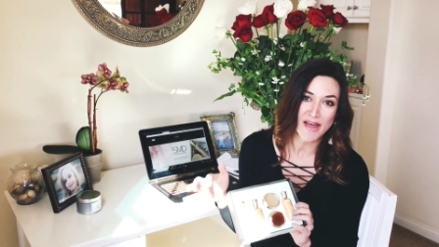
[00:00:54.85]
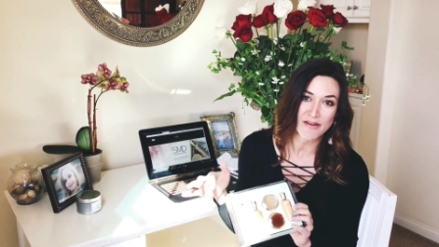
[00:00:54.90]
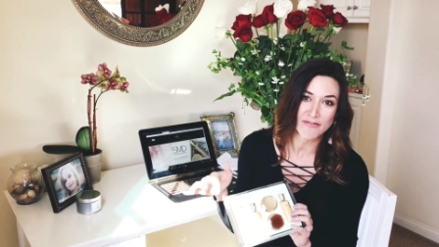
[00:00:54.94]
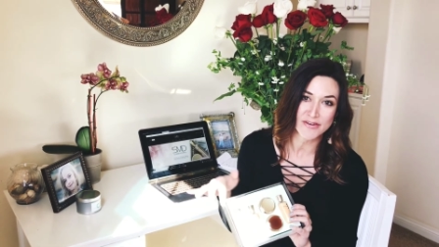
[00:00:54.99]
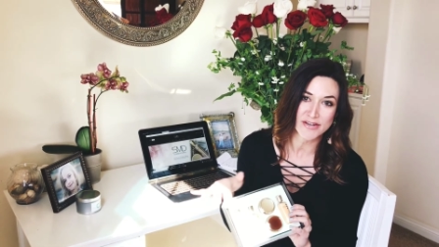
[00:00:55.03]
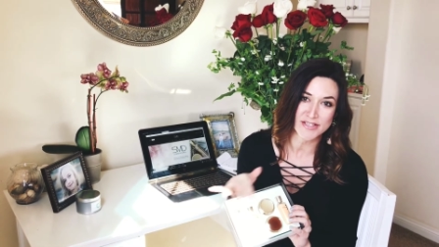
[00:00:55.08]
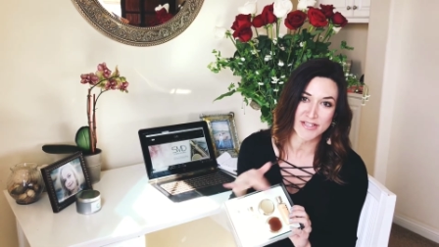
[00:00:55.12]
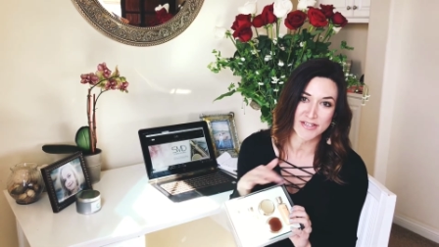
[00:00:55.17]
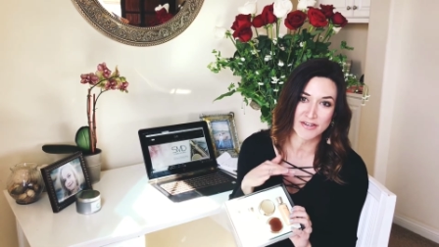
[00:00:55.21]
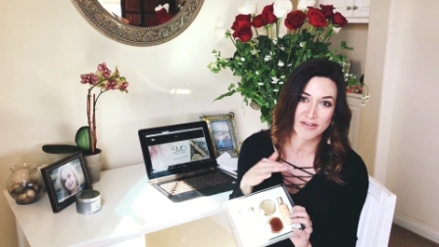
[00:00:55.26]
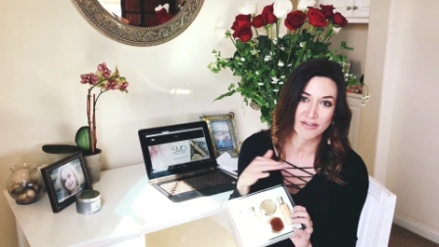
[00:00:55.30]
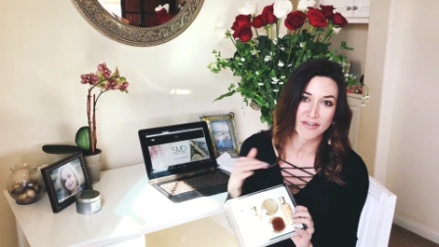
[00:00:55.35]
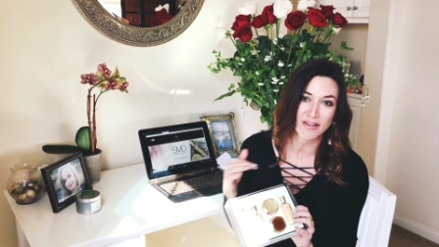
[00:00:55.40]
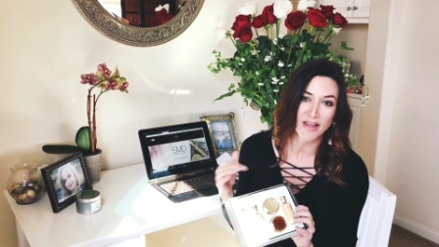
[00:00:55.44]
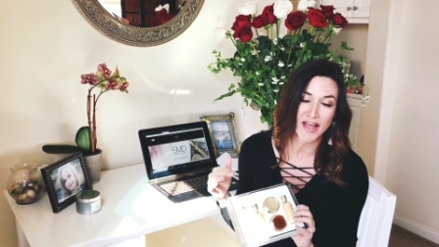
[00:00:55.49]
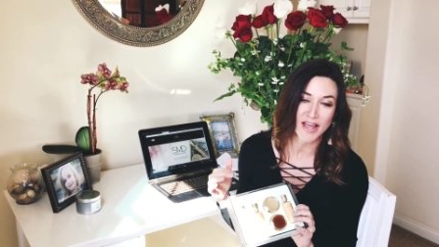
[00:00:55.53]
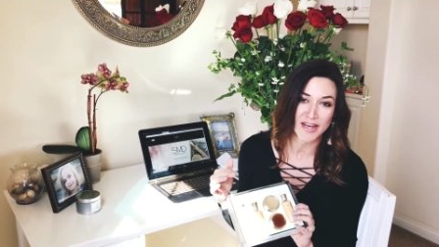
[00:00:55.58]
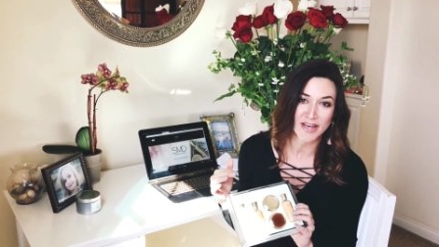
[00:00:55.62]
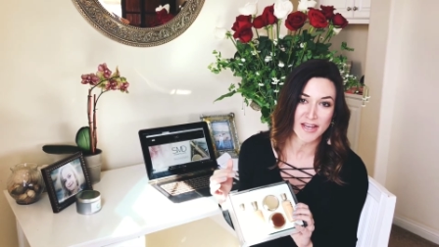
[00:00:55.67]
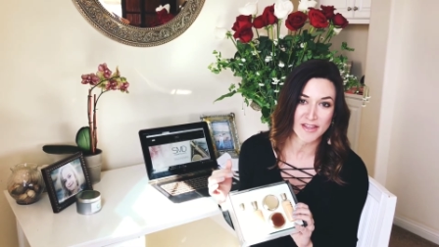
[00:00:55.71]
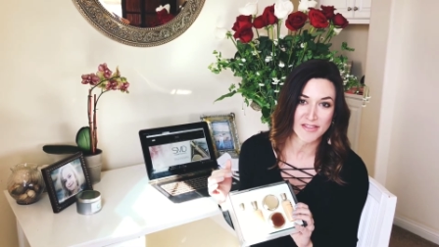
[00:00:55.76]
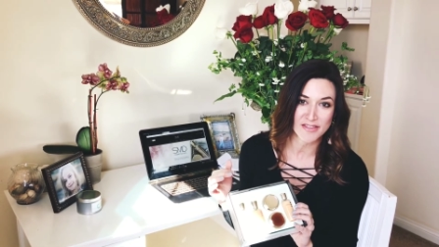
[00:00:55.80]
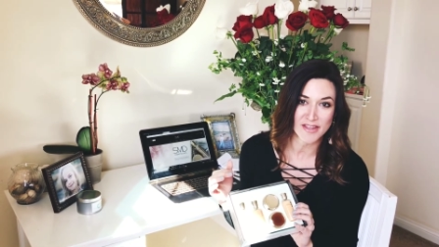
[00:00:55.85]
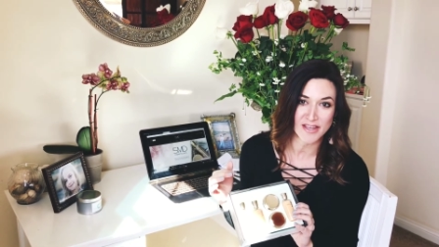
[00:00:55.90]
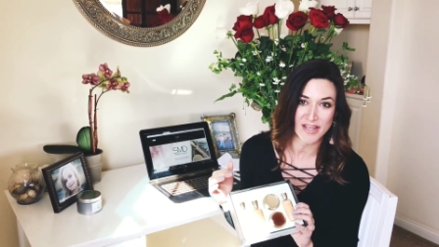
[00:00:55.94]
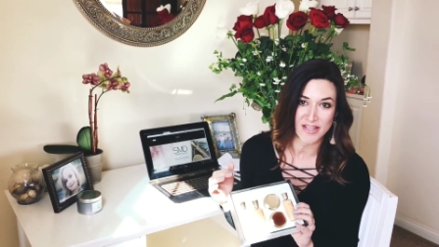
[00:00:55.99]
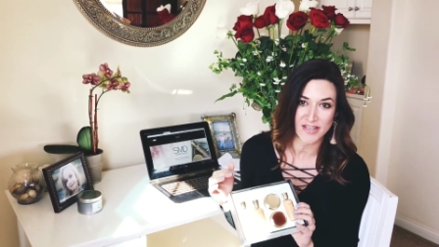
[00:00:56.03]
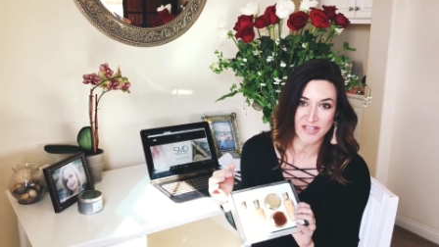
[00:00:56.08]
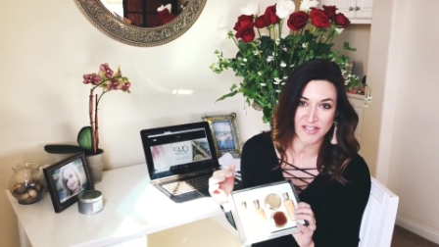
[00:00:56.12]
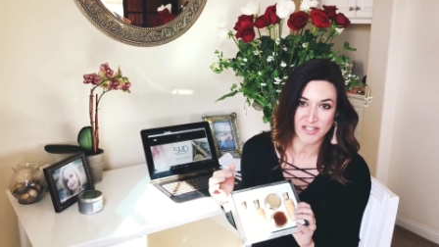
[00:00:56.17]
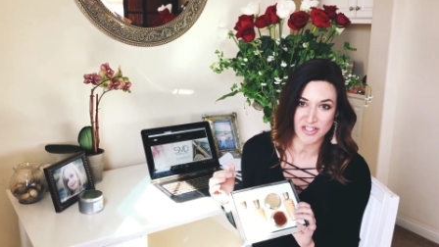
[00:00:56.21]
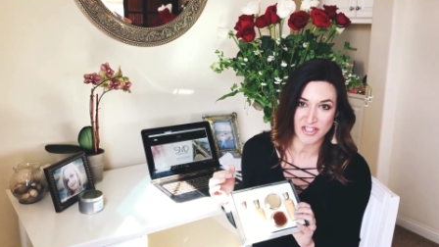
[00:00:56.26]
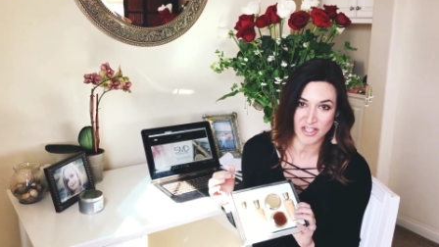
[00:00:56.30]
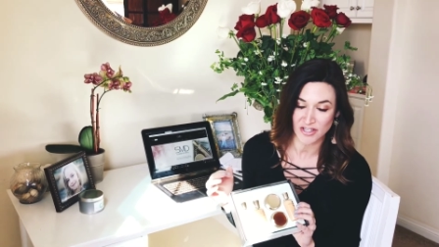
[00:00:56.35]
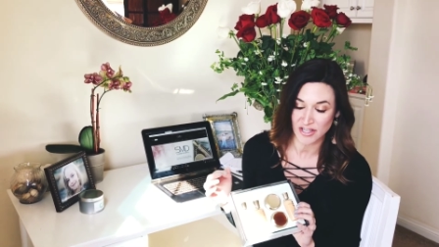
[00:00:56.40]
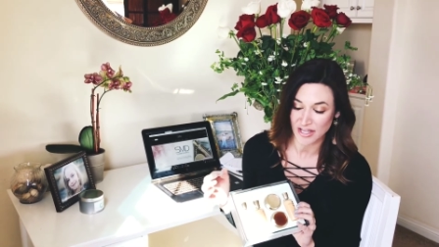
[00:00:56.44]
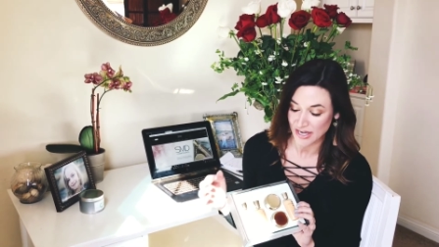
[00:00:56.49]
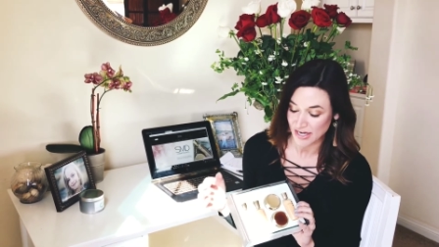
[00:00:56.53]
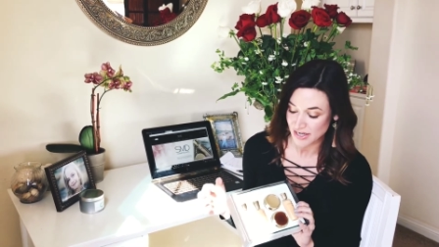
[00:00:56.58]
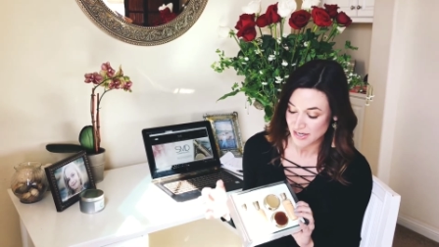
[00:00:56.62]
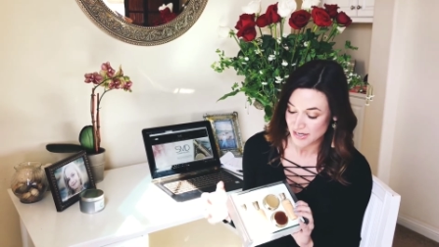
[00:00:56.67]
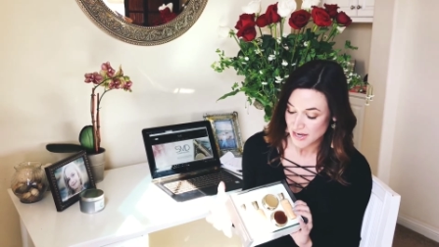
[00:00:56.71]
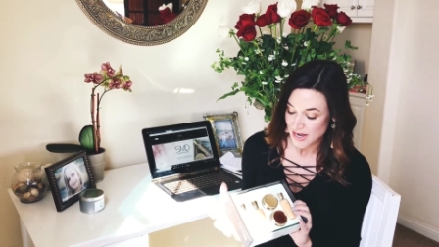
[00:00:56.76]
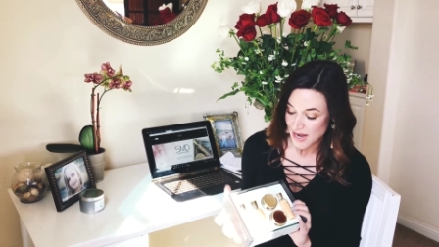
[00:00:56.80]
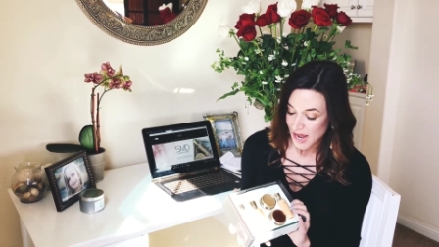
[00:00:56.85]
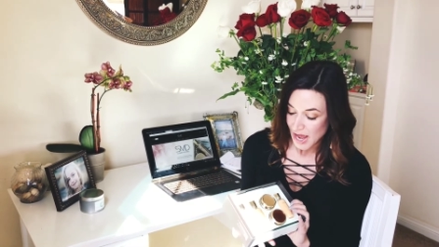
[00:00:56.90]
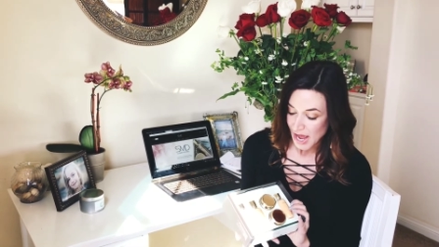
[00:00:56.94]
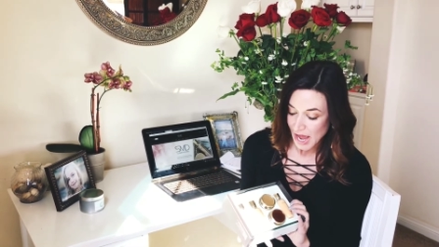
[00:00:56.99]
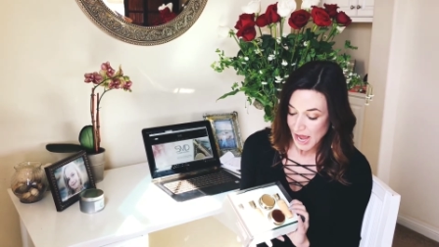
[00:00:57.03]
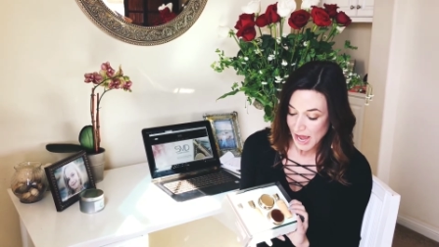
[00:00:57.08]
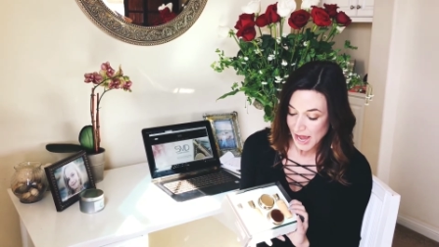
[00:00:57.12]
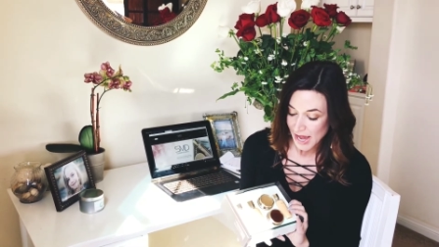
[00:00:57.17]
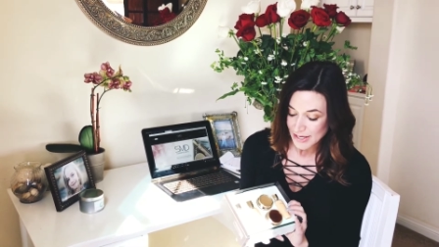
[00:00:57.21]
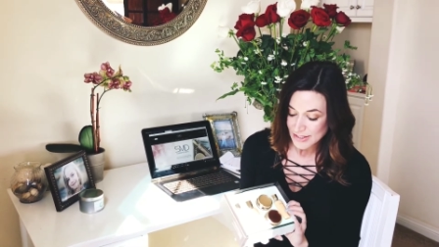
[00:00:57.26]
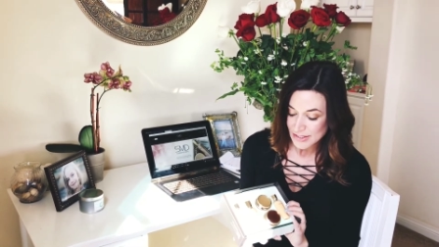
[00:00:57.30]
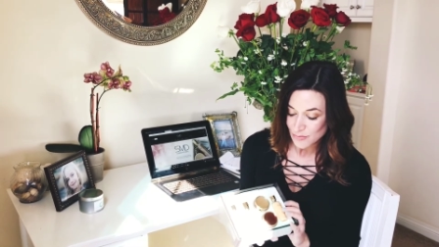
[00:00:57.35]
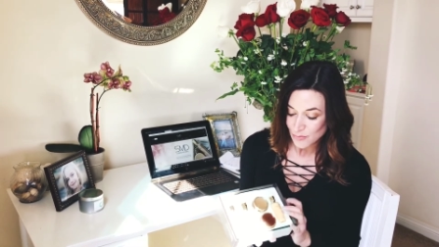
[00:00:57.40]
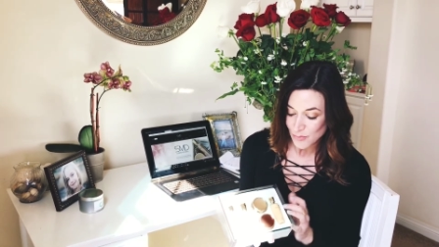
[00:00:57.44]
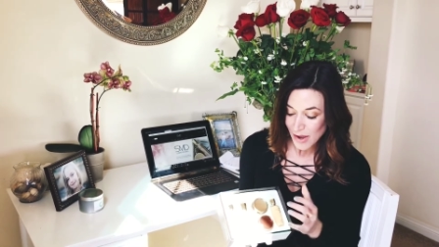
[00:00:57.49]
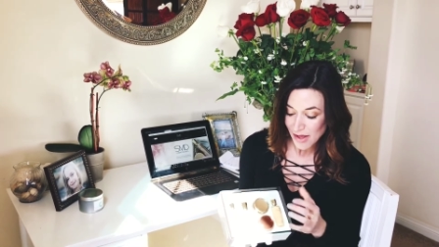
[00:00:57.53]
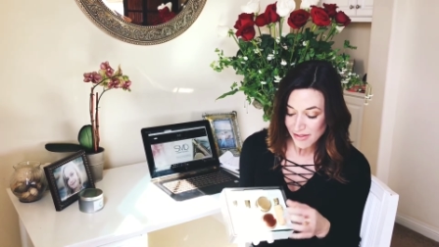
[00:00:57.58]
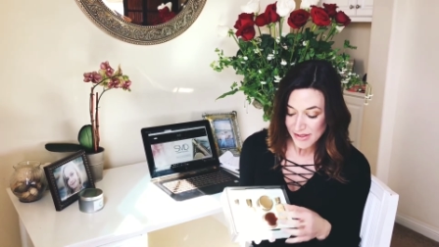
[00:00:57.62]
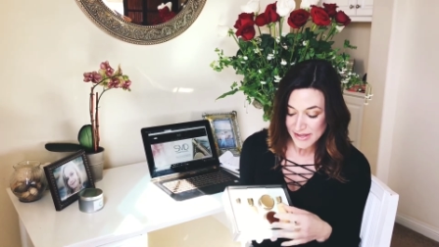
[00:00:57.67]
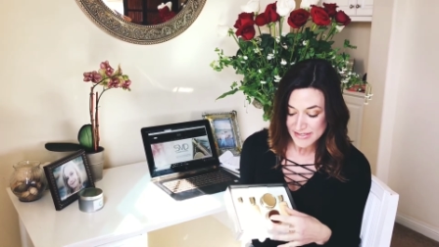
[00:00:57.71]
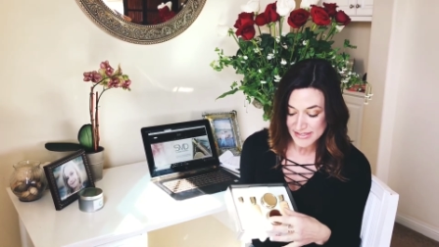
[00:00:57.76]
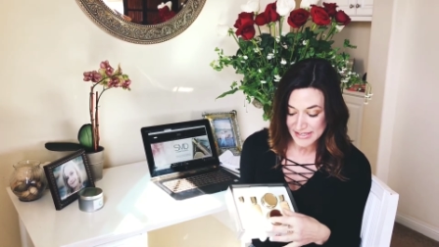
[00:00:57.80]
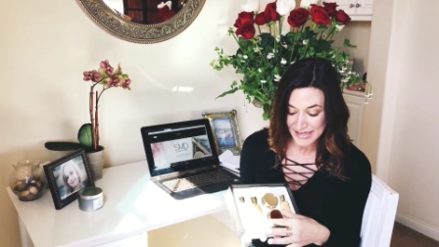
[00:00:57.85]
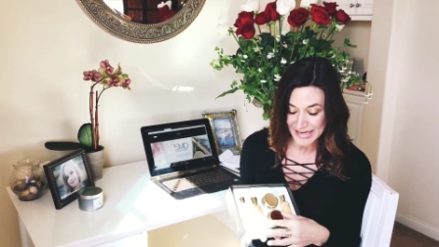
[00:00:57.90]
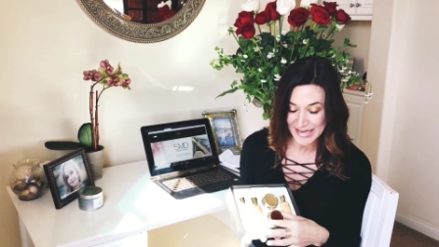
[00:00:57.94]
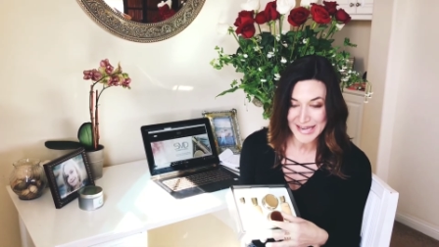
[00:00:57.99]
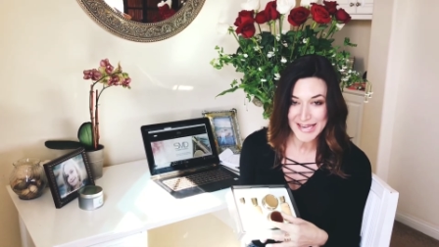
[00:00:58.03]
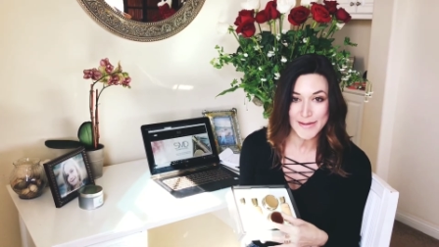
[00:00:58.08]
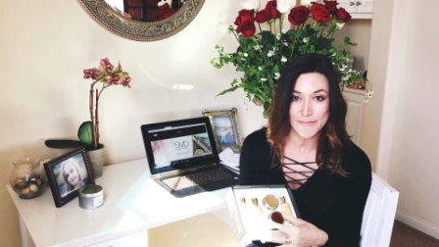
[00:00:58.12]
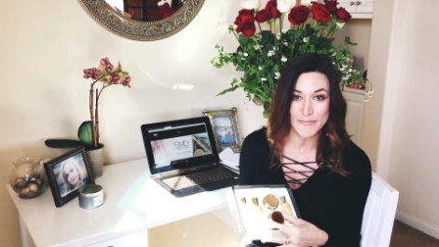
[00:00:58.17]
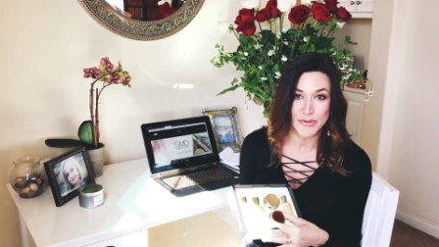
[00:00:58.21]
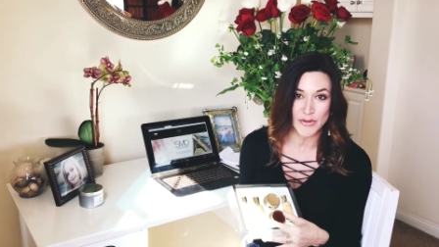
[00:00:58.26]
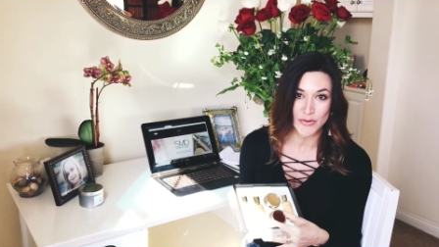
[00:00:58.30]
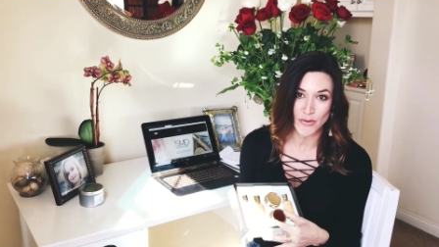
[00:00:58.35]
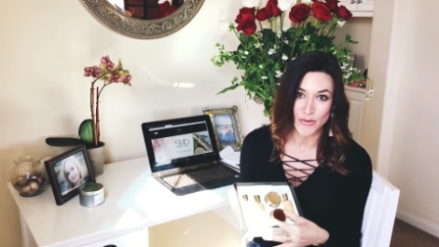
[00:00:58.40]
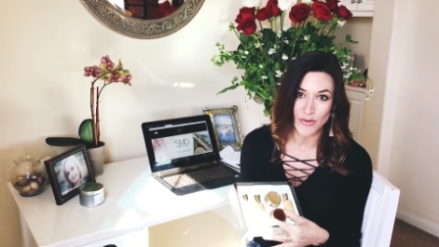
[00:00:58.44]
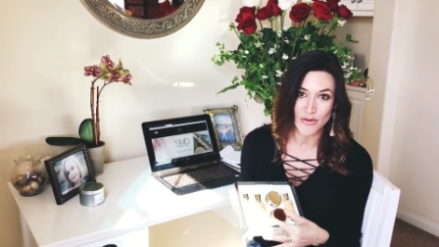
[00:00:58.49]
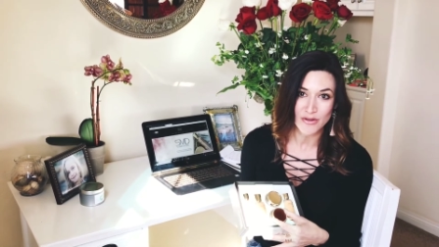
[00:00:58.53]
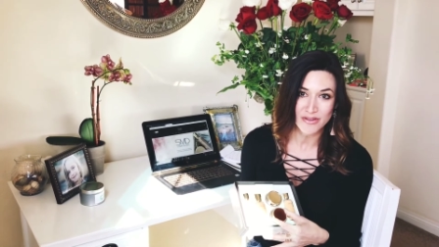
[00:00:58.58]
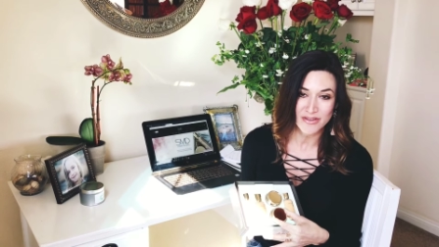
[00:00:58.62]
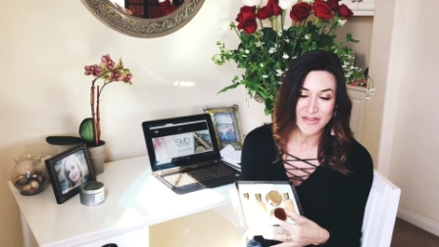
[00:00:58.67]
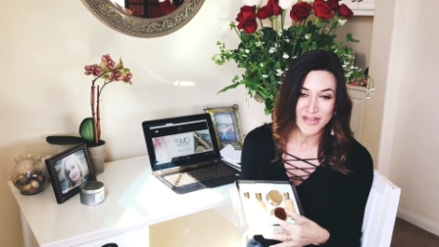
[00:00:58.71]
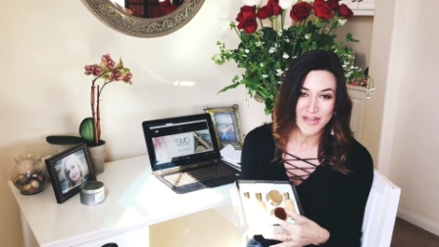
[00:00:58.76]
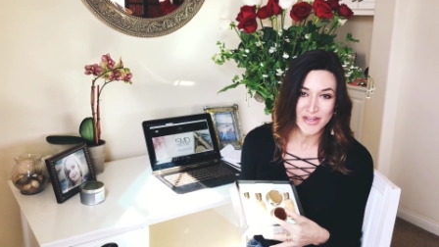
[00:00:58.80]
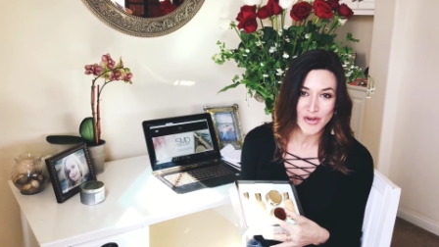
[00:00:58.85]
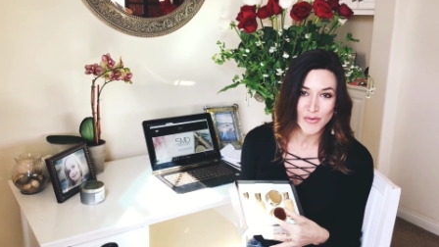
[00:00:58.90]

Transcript: every single line in the Inhingen line as well as an ampule,